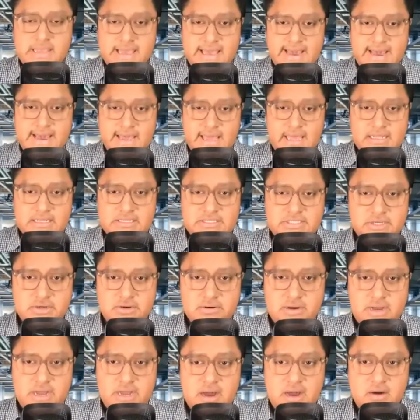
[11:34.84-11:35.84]
Yeah, and
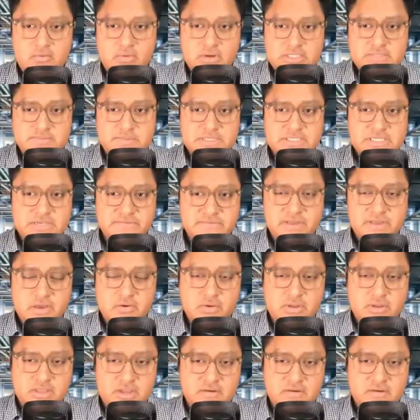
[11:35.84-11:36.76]
so specifically